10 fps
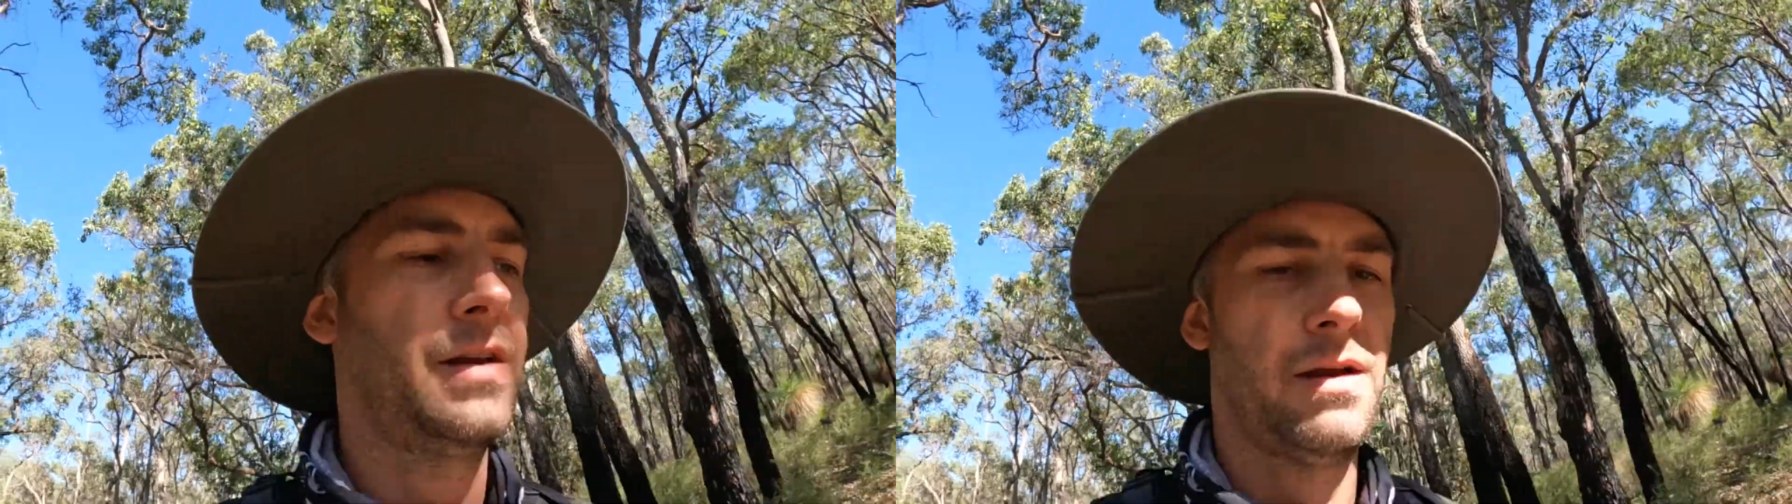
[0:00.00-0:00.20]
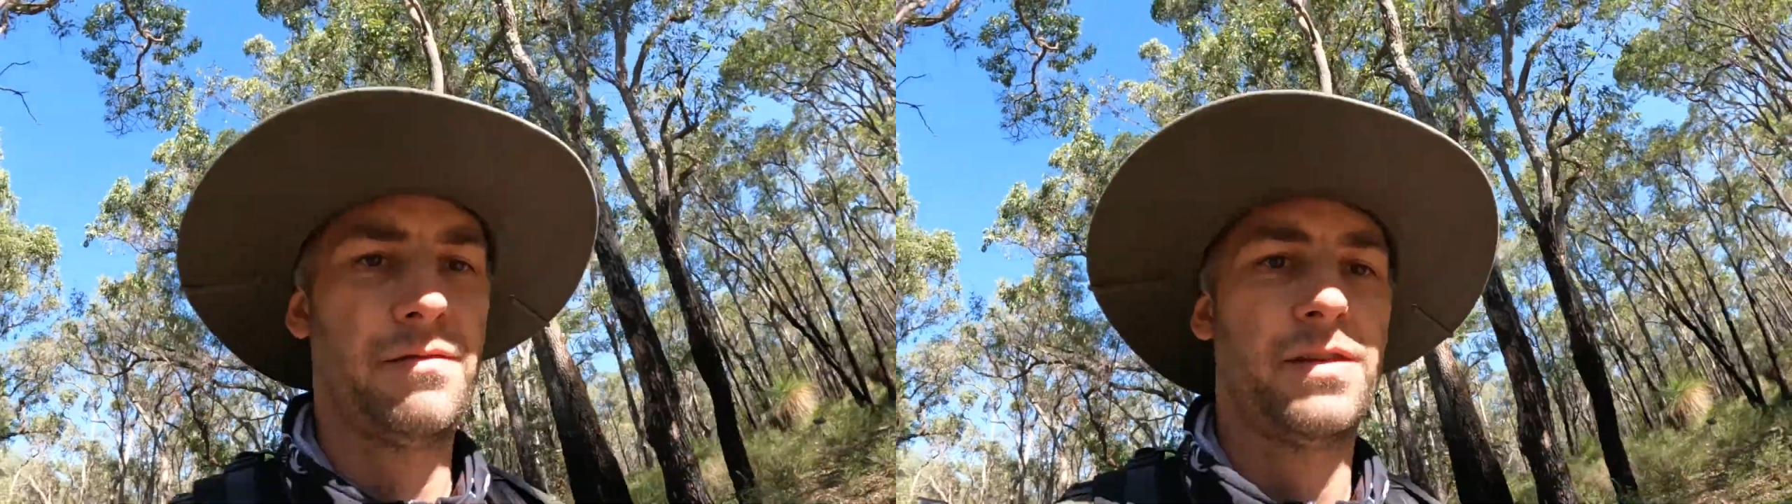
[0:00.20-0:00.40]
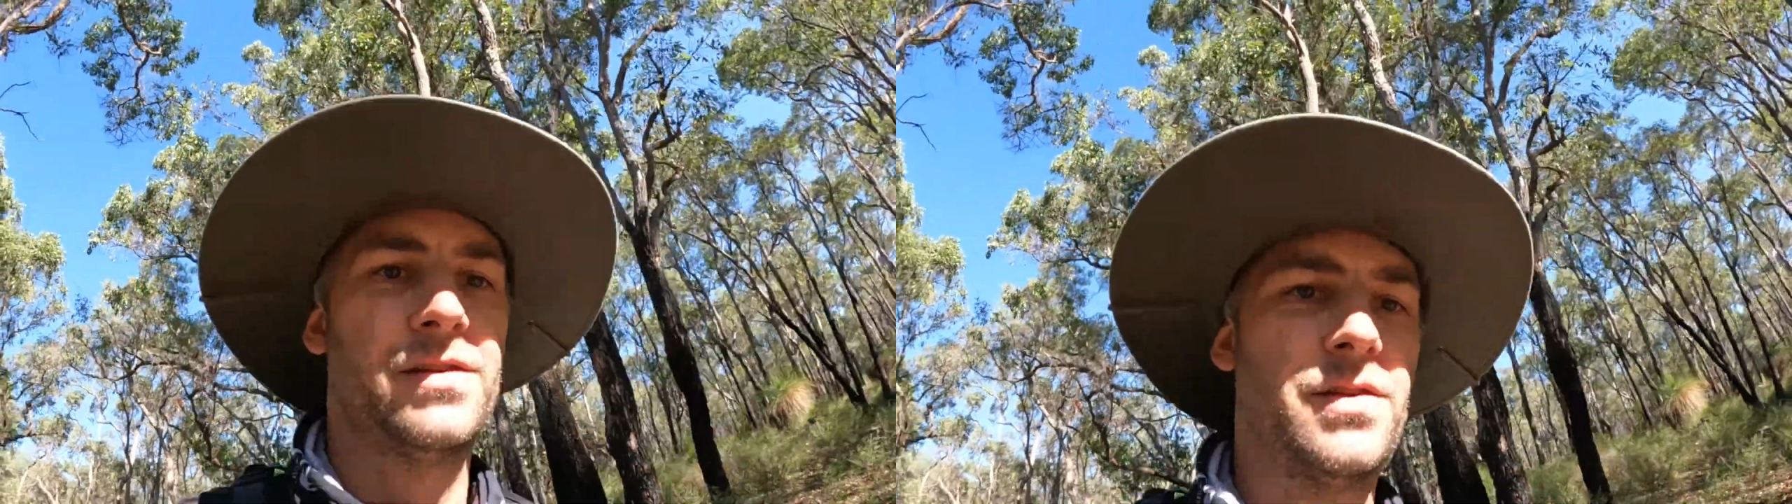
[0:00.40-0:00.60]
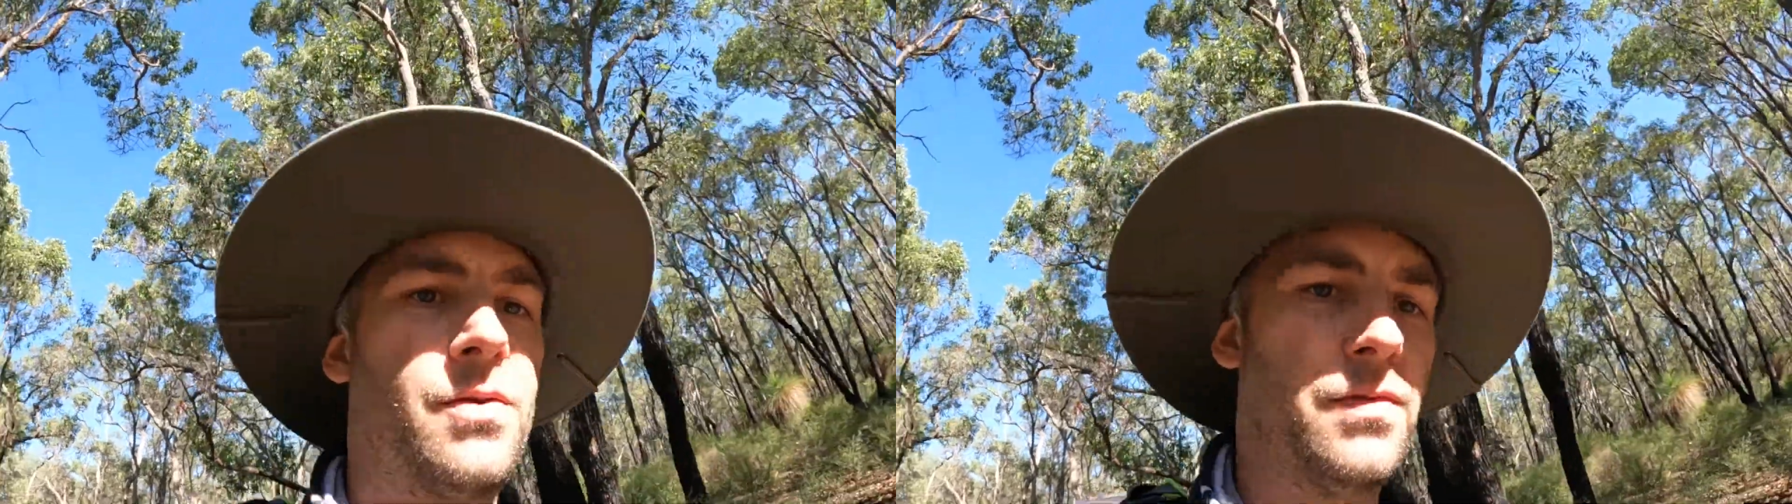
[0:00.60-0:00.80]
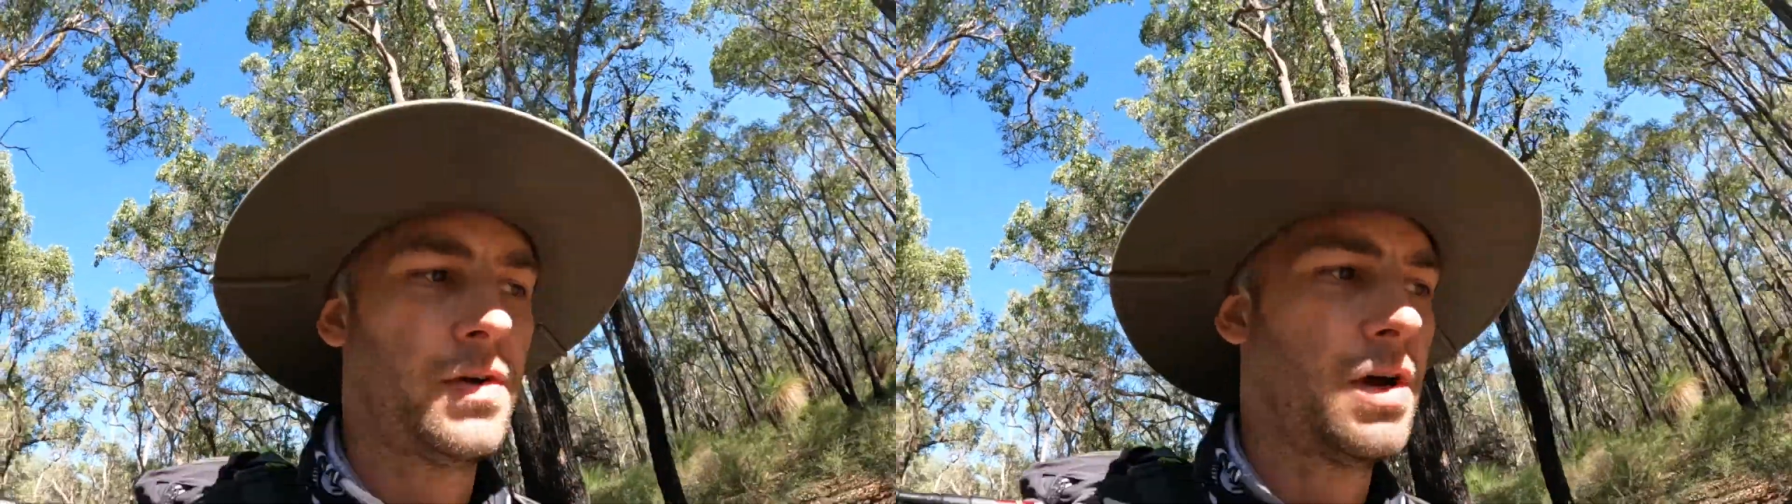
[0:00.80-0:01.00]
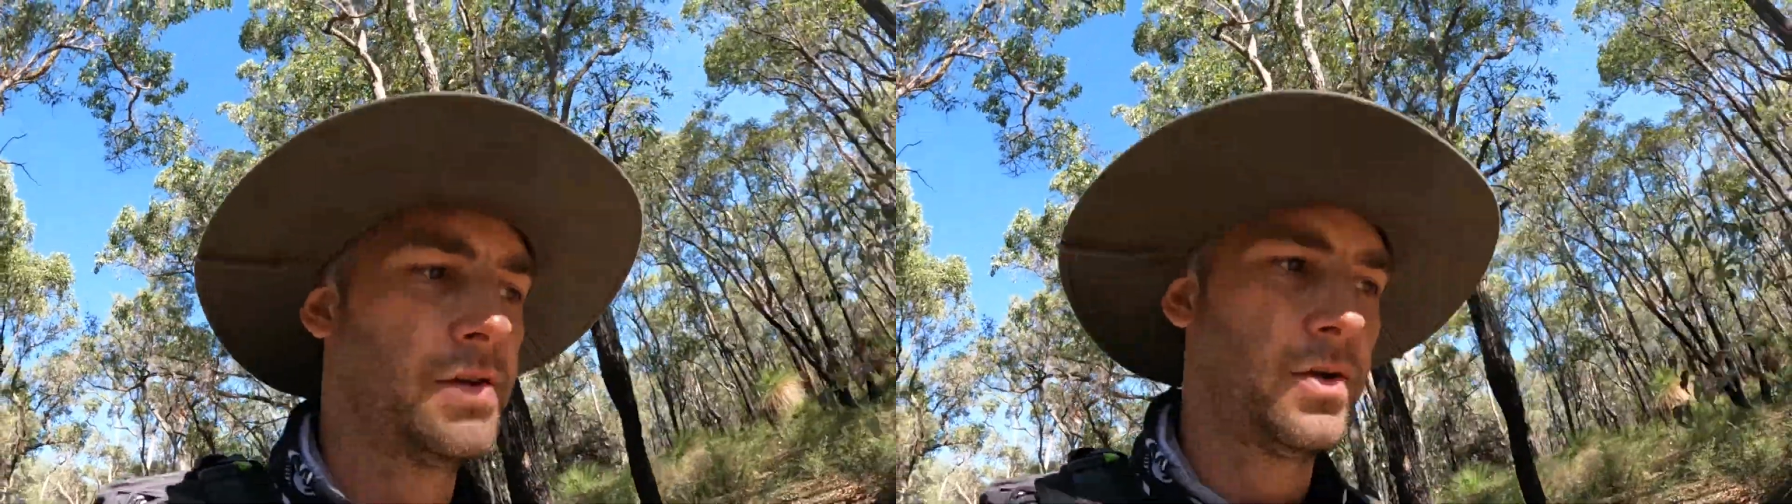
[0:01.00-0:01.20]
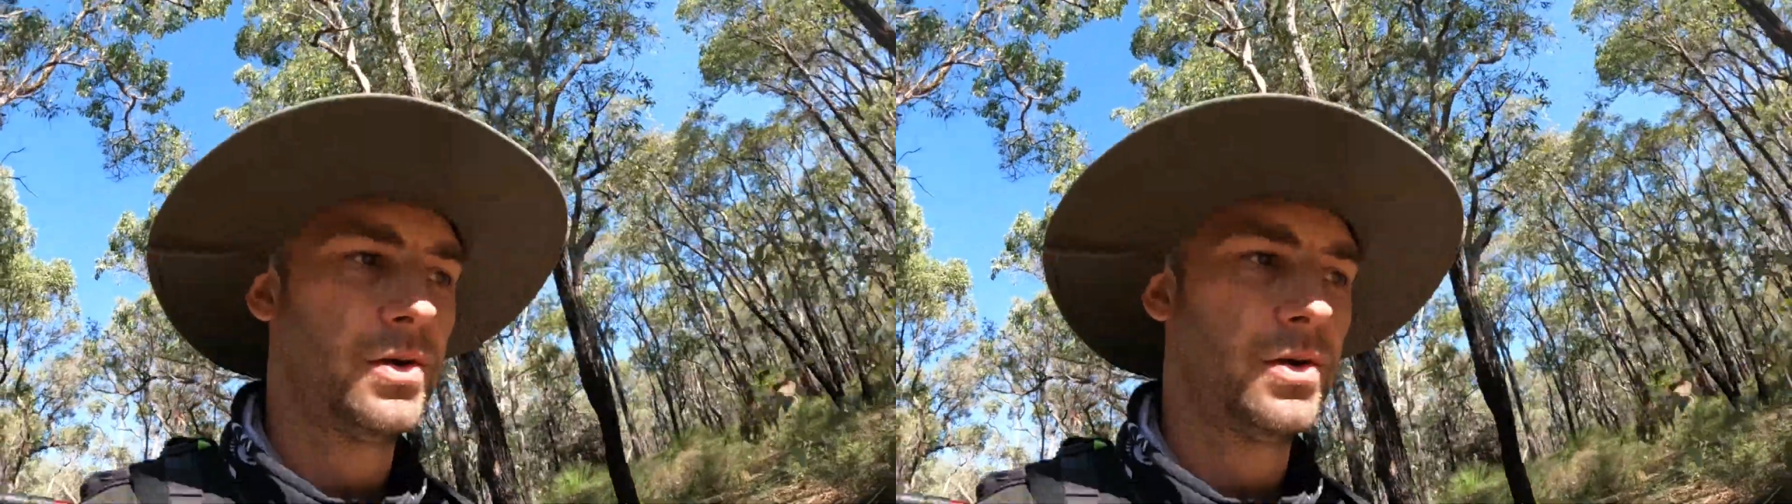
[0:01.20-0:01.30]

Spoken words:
Everything's so far so